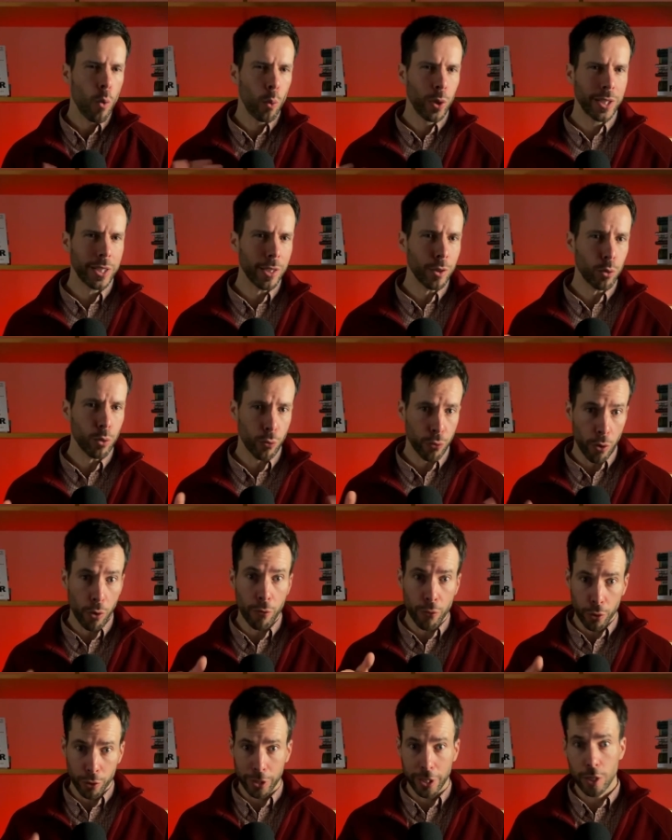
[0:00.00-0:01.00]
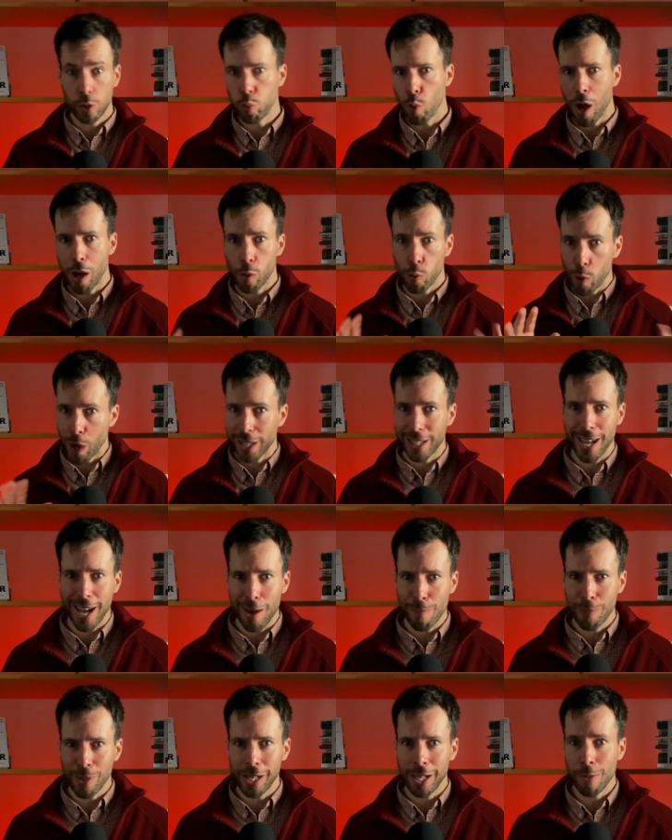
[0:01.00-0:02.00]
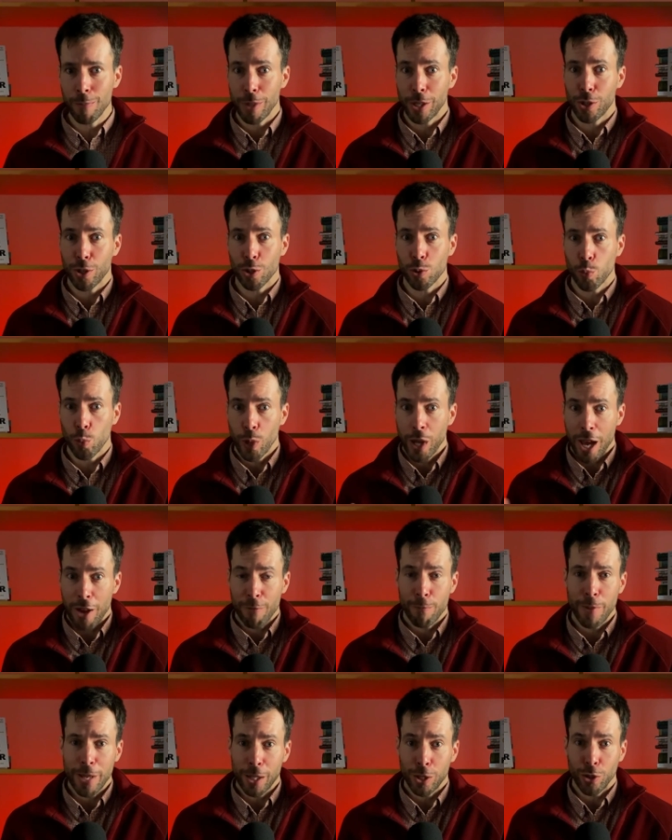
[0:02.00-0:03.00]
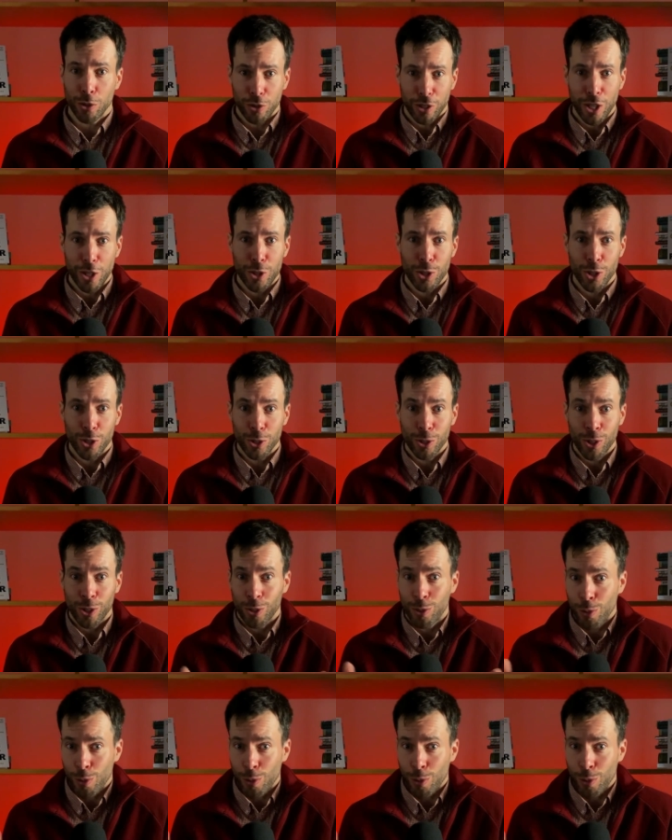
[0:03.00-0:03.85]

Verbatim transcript: We tend to fall for this one quite happily because we have been conditioned